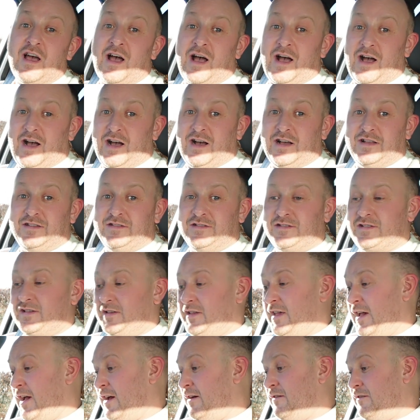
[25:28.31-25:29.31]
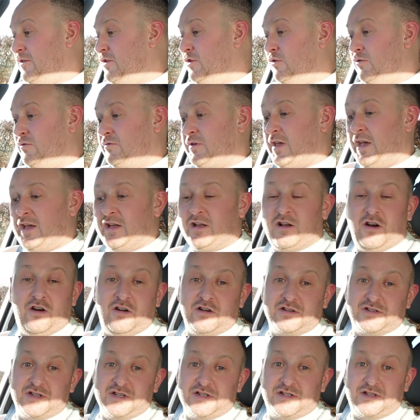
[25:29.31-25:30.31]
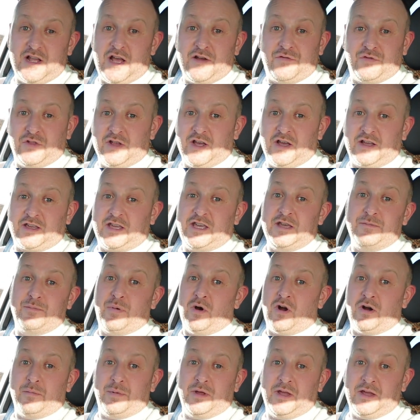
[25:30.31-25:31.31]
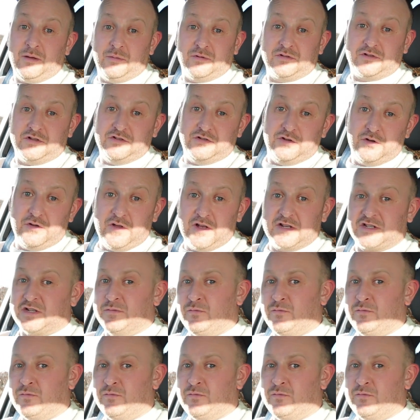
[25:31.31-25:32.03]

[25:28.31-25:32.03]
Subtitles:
And yeah, you know, getting cars is definitely a key part of being able to do this.